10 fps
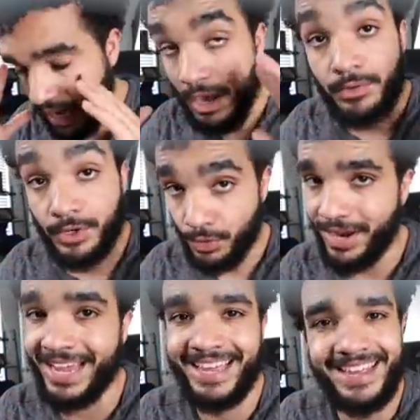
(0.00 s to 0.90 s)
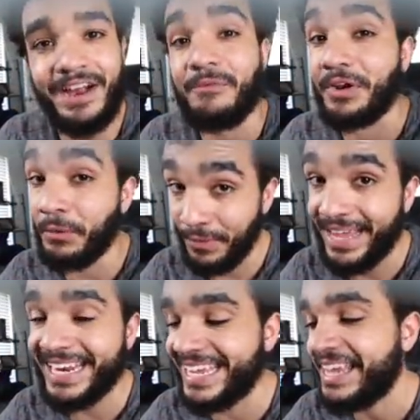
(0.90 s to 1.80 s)
I
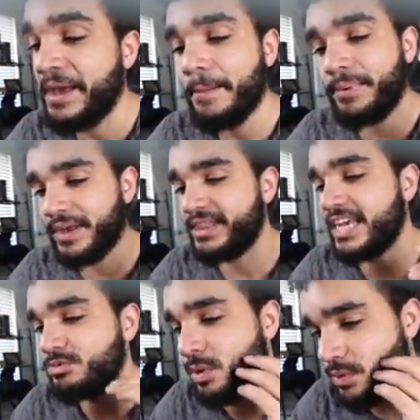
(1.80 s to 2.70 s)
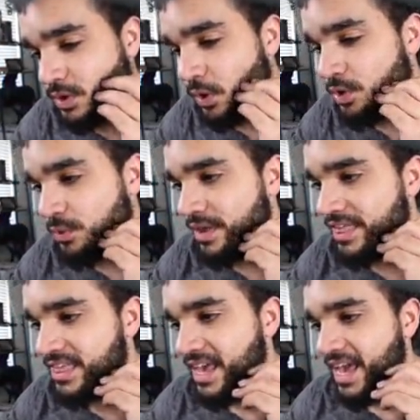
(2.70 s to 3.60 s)
regret it, but that's what we're going
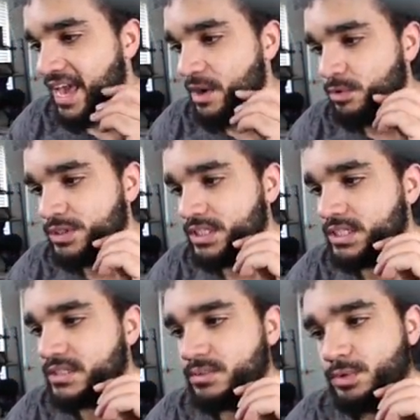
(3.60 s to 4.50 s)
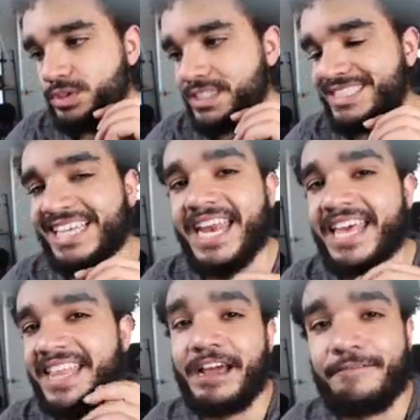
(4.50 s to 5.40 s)
with. And we're just
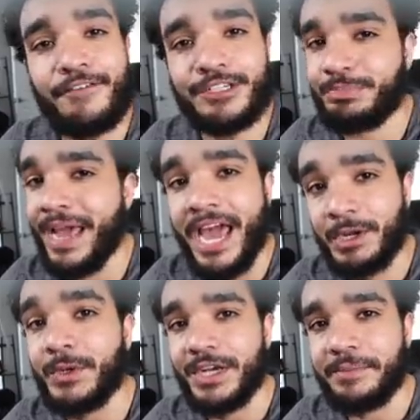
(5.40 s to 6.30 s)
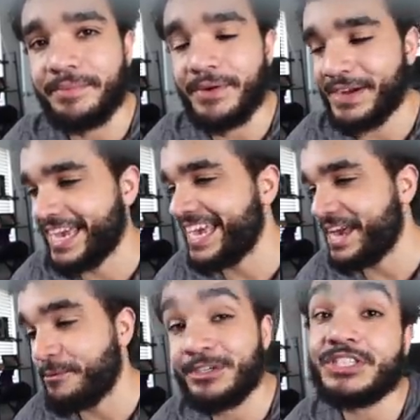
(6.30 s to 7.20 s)
setting that first panel up,
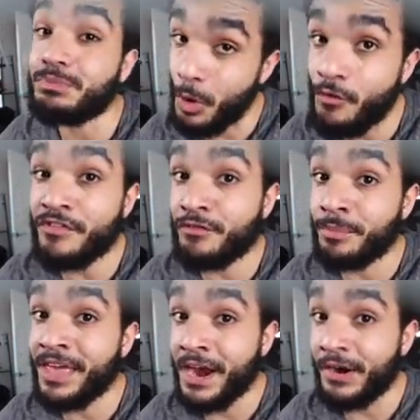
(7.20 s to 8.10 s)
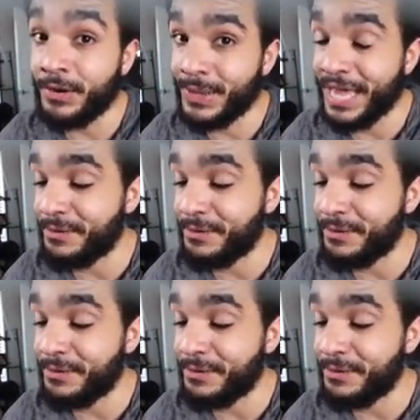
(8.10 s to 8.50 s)
okay? And we're just moving from there, okay?